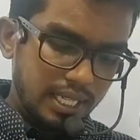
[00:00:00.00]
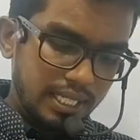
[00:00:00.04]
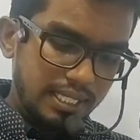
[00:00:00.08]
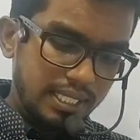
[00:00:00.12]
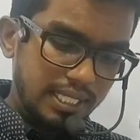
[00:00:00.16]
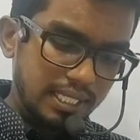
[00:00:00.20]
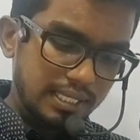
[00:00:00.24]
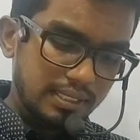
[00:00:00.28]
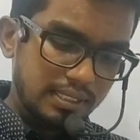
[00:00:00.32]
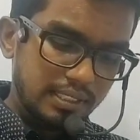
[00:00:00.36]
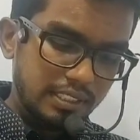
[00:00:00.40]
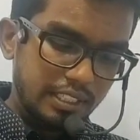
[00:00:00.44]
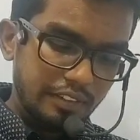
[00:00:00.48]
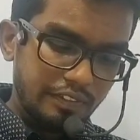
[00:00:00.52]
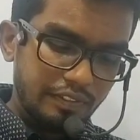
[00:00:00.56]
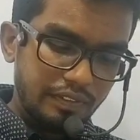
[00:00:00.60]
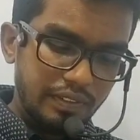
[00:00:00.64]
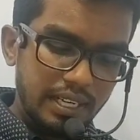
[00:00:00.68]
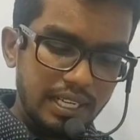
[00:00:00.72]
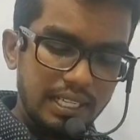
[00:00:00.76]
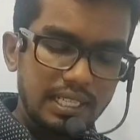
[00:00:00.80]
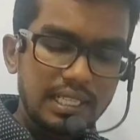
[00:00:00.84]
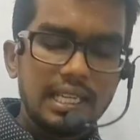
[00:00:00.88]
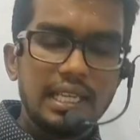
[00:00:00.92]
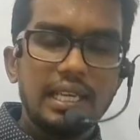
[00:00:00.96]
Yes,
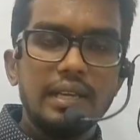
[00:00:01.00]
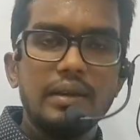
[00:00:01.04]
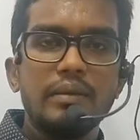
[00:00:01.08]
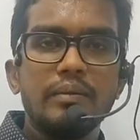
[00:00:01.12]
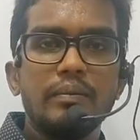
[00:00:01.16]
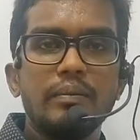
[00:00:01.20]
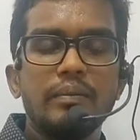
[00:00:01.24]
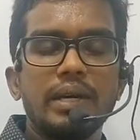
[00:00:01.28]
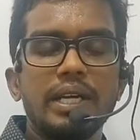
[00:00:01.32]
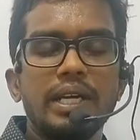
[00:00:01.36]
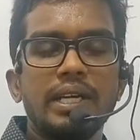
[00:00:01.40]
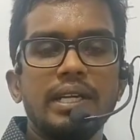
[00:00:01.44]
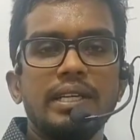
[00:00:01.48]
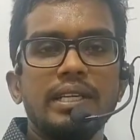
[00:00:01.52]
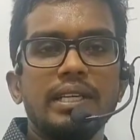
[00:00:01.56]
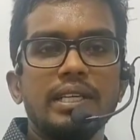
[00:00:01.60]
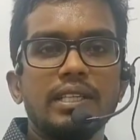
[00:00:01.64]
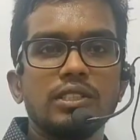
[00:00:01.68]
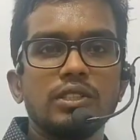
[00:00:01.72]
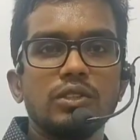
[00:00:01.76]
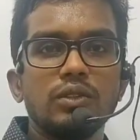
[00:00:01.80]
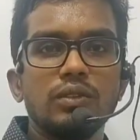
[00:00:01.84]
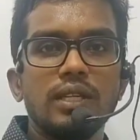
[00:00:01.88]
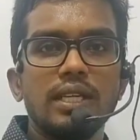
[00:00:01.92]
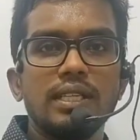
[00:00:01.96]
definitely, my
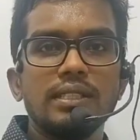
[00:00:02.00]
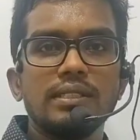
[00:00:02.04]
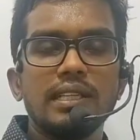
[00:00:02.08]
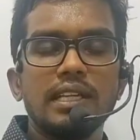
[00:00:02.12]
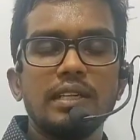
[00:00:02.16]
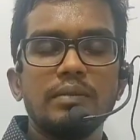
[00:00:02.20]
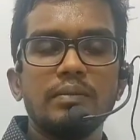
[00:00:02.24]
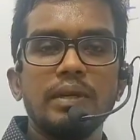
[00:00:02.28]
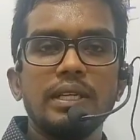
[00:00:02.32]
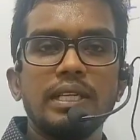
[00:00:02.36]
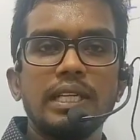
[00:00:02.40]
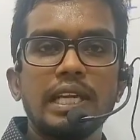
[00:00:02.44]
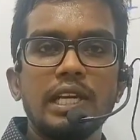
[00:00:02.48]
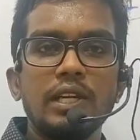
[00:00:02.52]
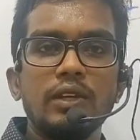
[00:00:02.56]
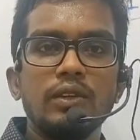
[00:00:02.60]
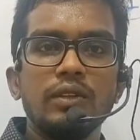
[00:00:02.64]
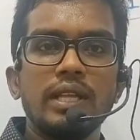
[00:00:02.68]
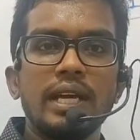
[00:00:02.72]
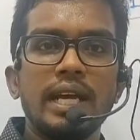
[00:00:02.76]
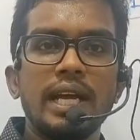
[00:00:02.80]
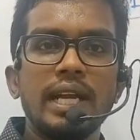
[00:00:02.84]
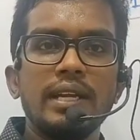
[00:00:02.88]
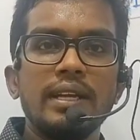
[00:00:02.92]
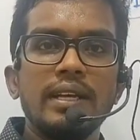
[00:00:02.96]
dear students, let me tell
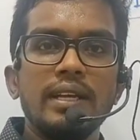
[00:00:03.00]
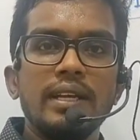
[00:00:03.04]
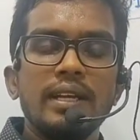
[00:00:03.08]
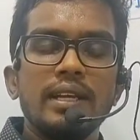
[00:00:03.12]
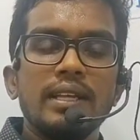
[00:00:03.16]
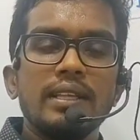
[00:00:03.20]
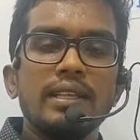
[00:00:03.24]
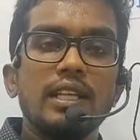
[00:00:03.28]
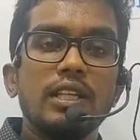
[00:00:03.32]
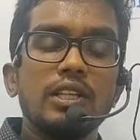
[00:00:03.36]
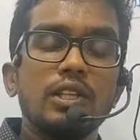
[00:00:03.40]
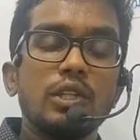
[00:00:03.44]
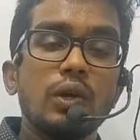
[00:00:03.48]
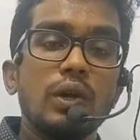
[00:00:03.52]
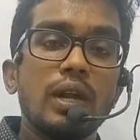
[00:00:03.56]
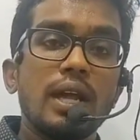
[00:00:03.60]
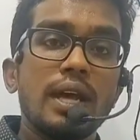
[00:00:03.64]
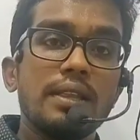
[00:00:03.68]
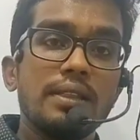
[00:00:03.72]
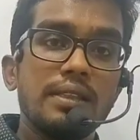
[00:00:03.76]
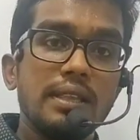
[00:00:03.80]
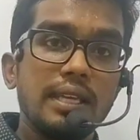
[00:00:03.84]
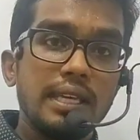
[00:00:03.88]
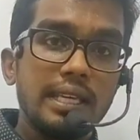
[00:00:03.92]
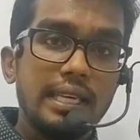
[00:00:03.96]
you that the
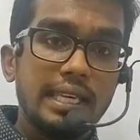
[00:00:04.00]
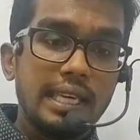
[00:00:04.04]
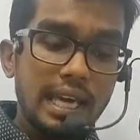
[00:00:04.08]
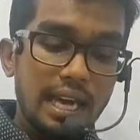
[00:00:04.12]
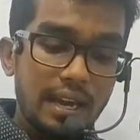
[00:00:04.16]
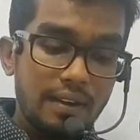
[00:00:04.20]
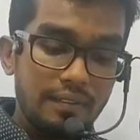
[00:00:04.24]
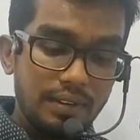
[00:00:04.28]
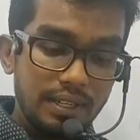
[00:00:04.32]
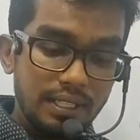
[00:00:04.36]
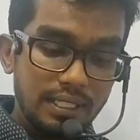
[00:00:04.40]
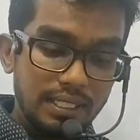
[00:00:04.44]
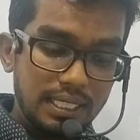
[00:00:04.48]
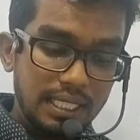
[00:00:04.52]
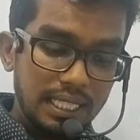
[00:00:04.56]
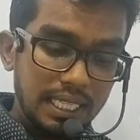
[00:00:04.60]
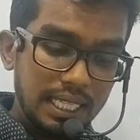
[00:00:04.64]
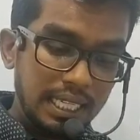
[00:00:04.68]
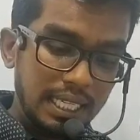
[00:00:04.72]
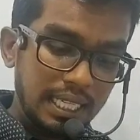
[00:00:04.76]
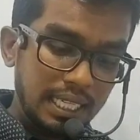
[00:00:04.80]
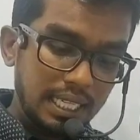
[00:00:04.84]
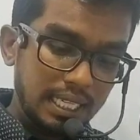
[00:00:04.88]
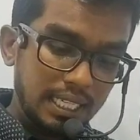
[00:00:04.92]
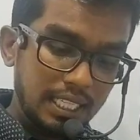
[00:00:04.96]
thoracic
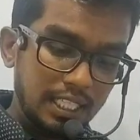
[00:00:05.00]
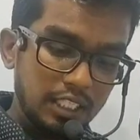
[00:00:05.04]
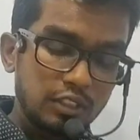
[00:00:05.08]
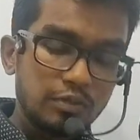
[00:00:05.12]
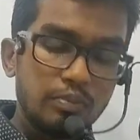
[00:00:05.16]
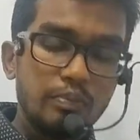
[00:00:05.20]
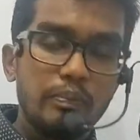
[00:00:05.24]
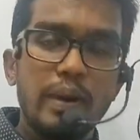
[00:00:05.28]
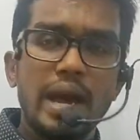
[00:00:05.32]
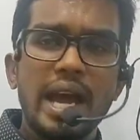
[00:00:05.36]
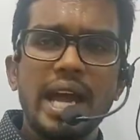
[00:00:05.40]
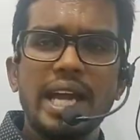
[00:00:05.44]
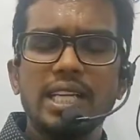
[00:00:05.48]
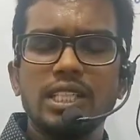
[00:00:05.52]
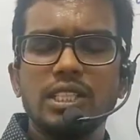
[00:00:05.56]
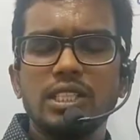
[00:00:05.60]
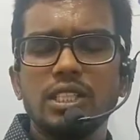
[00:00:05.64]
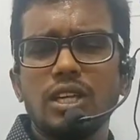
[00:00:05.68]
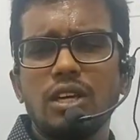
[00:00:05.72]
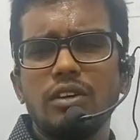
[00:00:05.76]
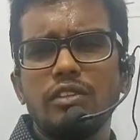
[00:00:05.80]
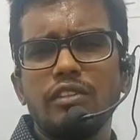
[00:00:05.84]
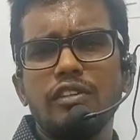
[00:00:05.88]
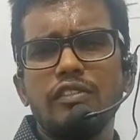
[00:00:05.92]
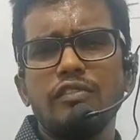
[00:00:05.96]
cavity is
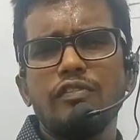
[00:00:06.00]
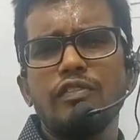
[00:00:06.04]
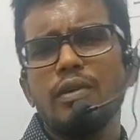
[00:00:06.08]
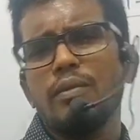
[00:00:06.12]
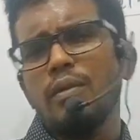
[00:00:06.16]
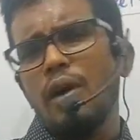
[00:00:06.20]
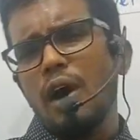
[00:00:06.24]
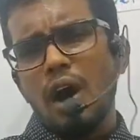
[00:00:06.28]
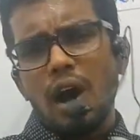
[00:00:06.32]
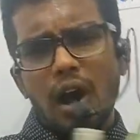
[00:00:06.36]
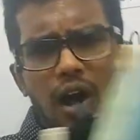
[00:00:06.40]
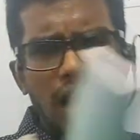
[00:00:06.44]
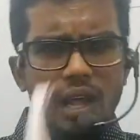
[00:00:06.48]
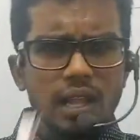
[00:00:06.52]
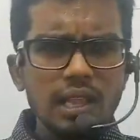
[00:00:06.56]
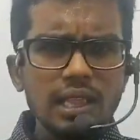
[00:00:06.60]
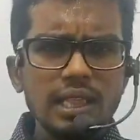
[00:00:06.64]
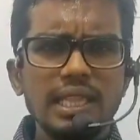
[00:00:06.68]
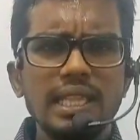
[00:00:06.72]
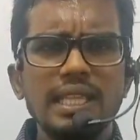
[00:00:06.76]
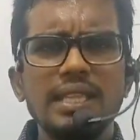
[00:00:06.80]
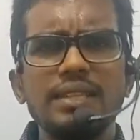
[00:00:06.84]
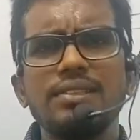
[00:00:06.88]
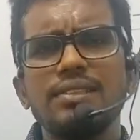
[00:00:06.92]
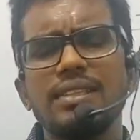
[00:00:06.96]
packed from
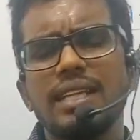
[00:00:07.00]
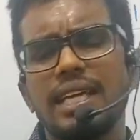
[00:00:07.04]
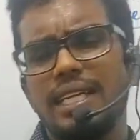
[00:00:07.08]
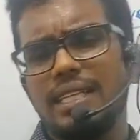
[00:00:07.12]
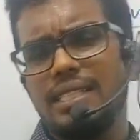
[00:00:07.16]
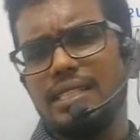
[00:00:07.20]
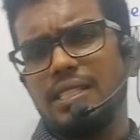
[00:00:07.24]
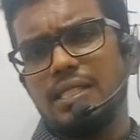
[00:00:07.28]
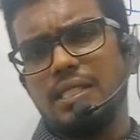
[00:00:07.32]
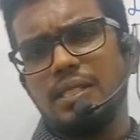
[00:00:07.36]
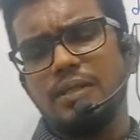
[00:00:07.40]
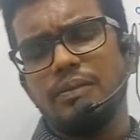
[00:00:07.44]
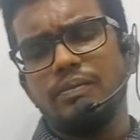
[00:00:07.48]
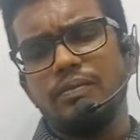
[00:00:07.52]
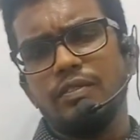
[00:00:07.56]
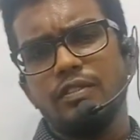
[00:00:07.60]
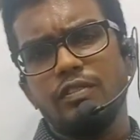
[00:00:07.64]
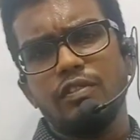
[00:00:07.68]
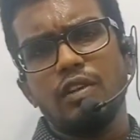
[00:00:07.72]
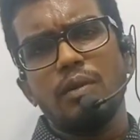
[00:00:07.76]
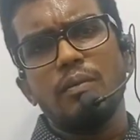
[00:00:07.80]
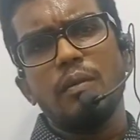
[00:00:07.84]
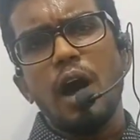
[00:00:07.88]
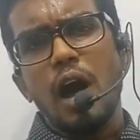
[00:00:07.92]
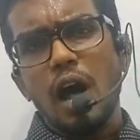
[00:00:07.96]
all the sides,
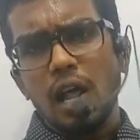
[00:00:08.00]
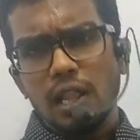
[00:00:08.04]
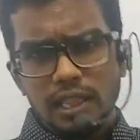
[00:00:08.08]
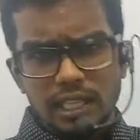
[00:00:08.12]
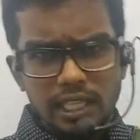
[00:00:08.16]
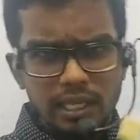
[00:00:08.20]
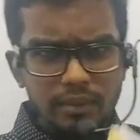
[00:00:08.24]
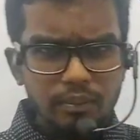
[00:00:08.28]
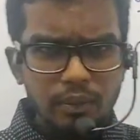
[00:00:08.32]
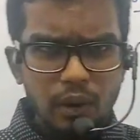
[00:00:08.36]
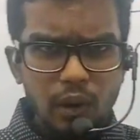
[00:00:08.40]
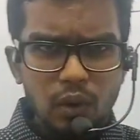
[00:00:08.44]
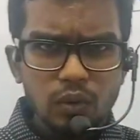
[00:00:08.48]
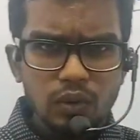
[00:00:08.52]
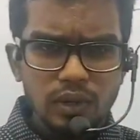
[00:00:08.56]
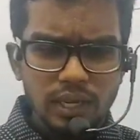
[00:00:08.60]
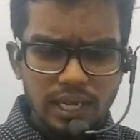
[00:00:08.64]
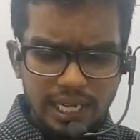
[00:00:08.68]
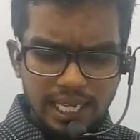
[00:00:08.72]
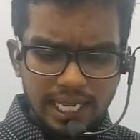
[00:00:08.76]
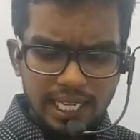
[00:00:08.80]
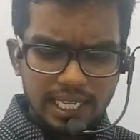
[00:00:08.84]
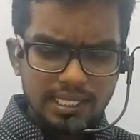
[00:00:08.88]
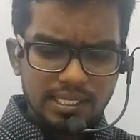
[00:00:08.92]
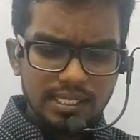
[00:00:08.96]
from all the
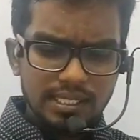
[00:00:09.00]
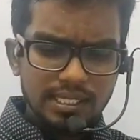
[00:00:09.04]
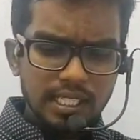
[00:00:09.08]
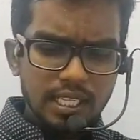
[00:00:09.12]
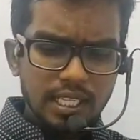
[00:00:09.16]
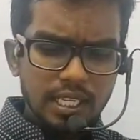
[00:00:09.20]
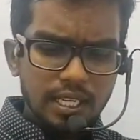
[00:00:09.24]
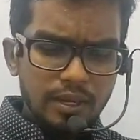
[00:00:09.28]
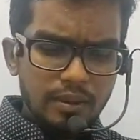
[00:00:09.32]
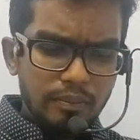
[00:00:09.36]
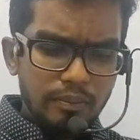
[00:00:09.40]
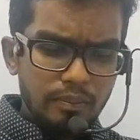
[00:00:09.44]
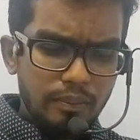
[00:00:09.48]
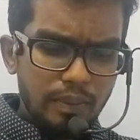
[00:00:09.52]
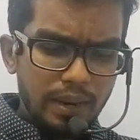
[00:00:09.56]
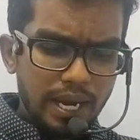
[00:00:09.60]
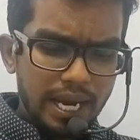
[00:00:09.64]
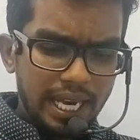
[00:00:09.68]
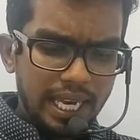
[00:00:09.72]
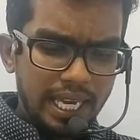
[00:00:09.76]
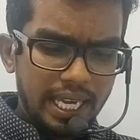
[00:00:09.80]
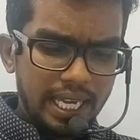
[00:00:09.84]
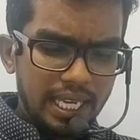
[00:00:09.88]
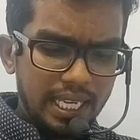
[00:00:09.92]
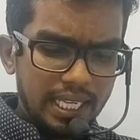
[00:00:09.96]
boundaries
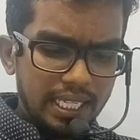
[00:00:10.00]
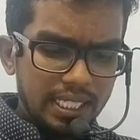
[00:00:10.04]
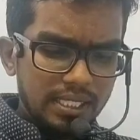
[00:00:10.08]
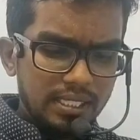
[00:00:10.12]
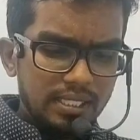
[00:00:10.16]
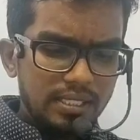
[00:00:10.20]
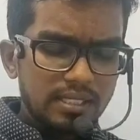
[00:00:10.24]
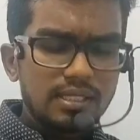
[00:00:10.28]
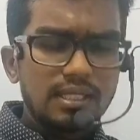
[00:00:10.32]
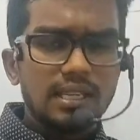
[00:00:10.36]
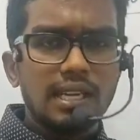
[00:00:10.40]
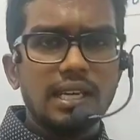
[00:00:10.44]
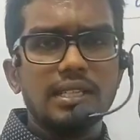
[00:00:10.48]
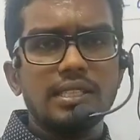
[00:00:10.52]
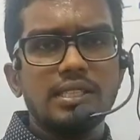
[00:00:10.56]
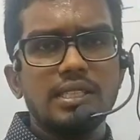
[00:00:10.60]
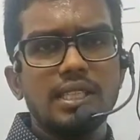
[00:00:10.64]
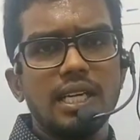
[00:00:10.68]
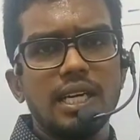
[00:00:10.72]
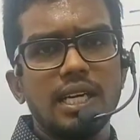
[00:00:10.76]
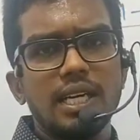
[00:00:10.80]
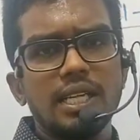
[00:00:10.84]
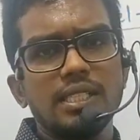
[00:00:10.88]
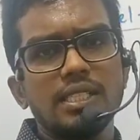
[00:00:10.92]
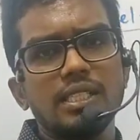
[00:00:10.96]
by
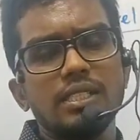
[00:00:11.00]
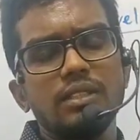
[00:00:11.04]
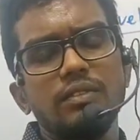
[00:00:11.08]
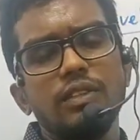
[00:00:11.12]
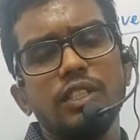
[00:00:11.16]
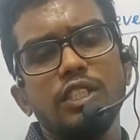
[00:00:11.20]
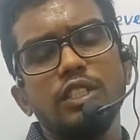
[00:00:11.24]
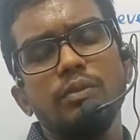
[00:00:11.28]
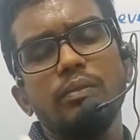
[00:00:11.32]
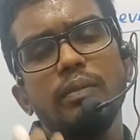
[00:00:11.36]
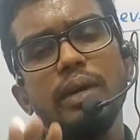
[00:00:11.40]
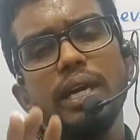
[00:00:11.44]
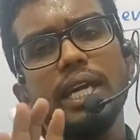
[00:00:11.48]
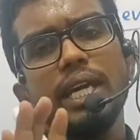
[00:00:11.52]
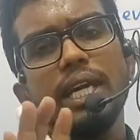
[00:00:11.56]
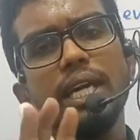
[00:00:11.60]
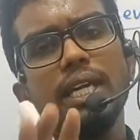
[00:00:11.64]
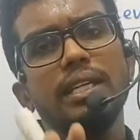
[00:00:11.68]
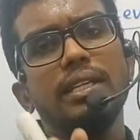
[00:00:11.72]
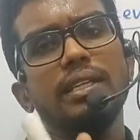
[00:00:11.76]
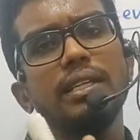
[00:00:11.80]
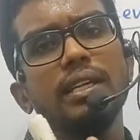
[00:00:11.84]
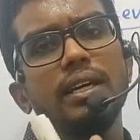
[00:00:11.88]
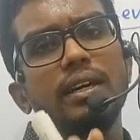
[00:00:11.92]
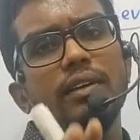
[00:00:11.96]
structures which make
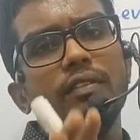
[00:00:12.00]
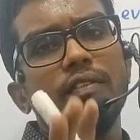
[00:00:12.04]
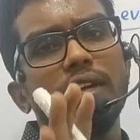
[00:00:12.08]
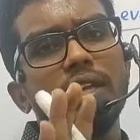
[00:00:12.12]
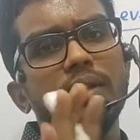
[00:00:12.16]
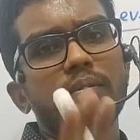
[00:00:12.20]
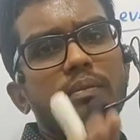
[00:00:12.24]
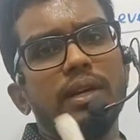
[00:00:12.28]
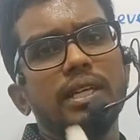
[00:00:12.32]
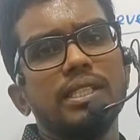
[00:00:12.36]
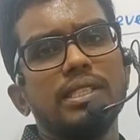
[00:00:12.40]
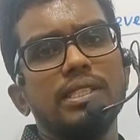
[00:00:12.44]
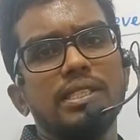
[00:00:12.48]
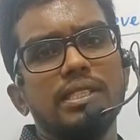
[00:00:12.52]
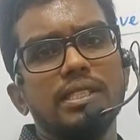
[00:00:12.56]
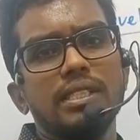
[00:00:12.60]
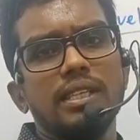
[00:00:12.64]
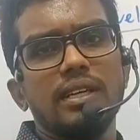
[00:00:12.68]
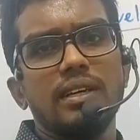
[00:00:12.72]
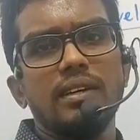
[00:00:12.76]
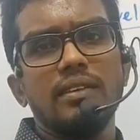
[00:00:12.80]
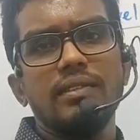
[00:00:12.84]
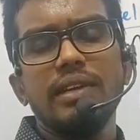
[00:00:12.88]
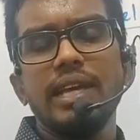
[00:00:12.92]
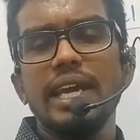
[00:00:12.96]
it very much
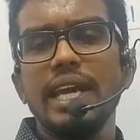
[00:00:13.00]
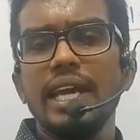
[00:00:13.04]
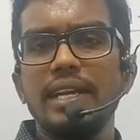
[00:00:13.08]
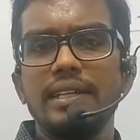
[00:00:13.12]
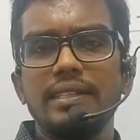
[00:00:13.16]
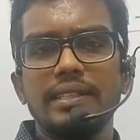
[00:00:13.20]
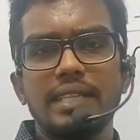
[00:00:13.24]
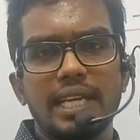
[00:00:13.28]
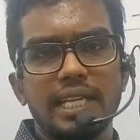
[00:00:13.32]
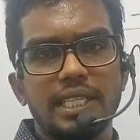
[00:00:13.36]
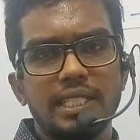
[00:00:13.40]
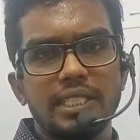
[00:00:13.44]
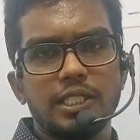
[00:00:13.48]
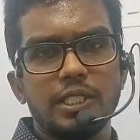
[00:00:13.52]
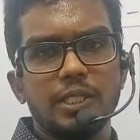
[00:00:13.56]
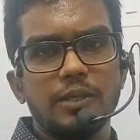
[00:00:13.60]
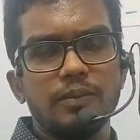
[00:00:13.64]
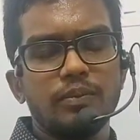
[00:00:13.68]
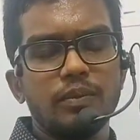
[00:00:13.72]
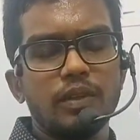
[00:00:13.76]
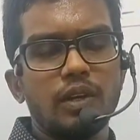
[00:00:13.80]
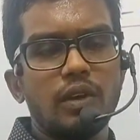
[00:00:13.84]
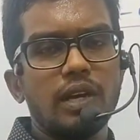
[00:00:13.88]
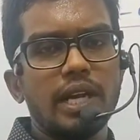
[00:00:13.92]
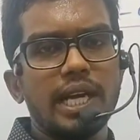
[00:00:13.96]
airtight.
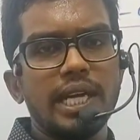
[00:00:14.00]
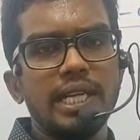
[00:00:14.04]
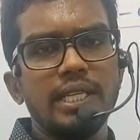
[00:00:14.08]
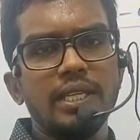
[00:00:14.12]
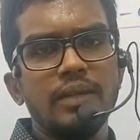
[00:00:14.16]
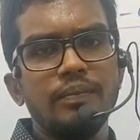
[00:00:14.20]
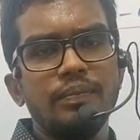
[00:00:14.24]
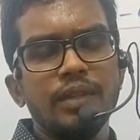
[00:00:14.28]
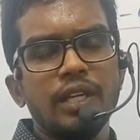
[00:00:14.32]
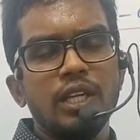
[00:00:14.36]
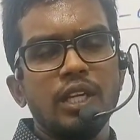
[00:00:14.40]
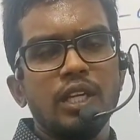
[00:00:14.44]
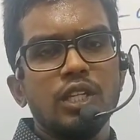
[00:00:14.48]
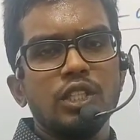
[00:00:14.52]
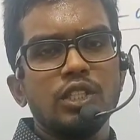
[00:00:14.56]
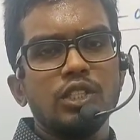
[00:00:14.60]
Alright.